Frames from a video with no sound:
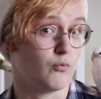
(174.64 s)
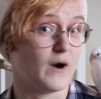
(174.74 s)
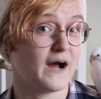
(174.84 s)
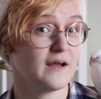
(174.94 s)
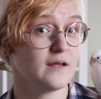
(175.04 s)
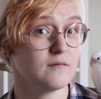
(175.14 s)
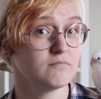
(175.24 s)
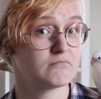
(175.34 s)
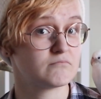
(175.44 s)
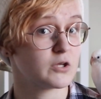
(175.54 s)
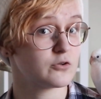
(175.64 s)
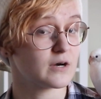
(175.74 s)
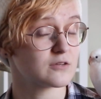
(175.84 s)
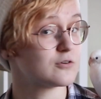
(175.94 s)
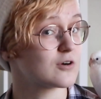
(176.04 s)
why. They do
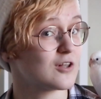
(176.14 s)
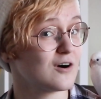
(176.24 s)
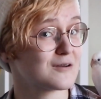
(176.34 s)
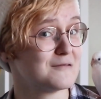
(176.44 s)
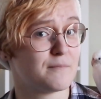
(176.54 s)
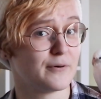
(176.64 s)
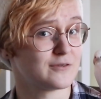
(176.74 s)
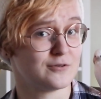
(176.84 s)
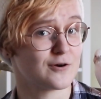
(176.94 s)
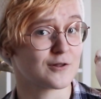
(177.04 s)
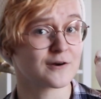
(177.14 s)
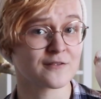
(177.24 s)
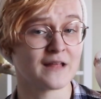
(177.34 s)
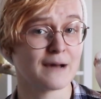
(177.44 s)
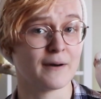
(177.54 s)
at 2 o'clock, but 2 o'clock
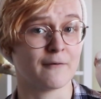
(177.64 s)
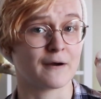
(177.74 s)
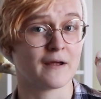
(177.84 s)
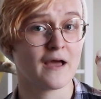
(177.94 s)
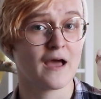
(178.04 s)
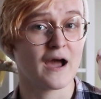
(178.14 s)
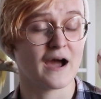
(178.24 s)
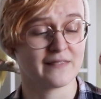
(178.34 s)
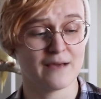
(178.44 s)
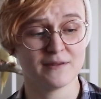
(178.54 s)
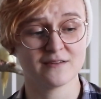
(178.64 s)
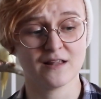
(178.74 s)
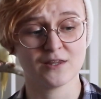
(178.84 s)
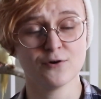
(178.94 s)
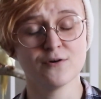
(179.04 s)
is nap hour. And let me
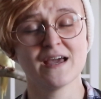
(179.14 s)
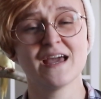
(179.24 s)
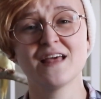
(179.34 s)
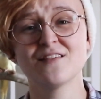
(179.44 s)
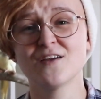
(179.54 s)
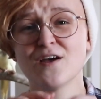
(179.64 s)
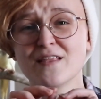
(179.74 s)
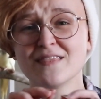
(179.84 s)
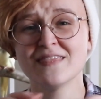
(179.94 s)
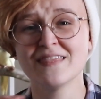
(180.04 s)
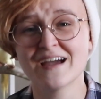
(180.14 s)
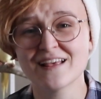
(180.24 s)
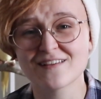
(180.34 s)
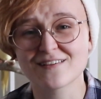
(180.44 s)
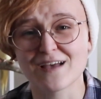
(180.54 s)
tell you, it is the
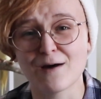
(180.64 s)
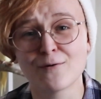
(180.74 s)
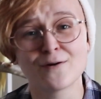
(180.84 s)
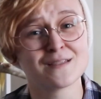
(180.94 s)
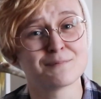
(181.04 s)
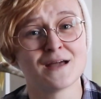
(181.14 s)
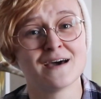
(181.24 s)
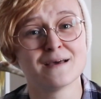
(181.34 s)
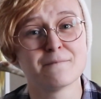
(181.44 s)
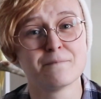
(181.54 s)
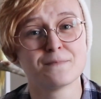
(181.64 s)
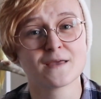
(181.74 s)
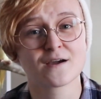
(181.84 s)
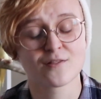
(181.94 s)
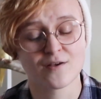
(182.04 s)
nicest hour on the planet
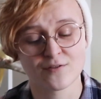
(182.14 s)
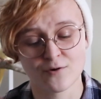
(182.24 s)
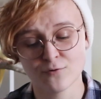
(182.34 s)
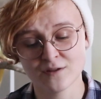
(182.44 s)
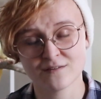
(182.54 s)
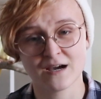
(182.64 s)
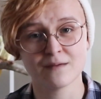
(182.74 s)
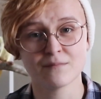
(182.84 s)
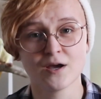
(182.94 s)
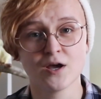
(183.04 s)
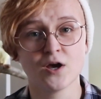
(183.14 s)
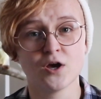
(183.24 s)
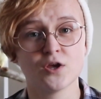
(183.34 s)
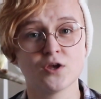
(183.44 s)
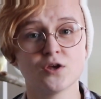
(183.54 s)
because it is the only time
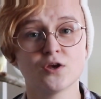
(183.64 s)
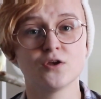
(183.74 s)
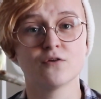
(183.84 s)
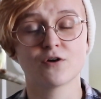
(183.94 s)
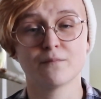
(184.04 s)
you've